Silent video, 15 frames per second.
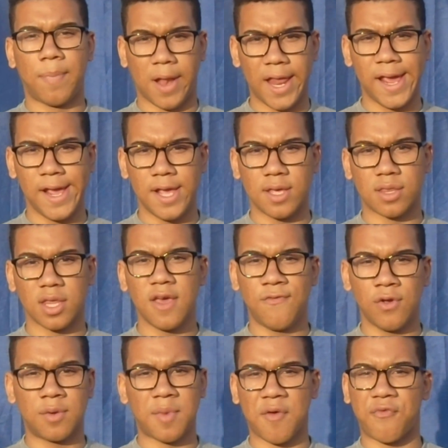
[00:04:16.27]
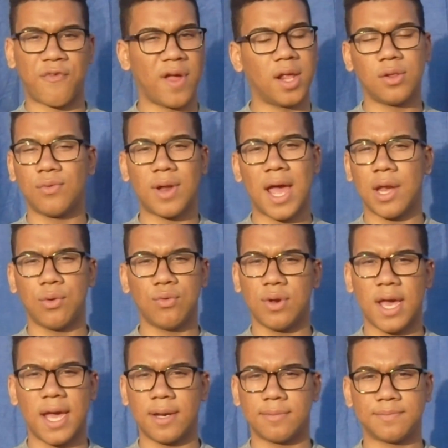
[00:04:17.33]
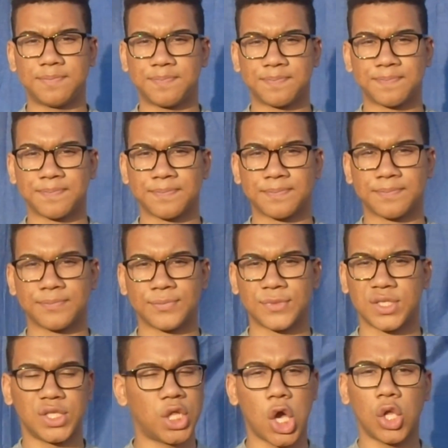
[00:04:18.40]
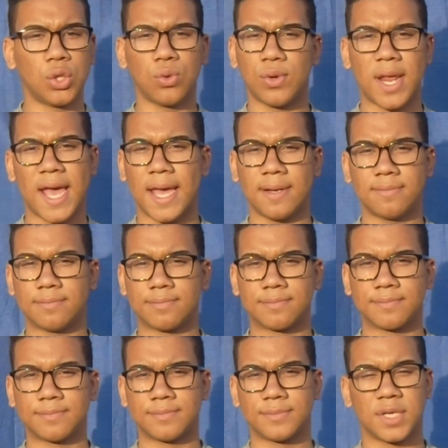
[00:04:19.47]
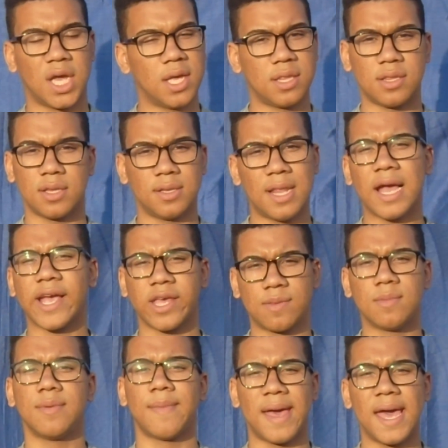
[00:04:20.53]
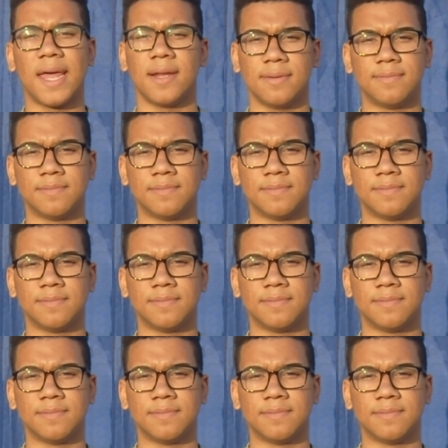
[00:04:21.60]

Please, if you're my friend, do not do that. Don't do that, because that gets me mad.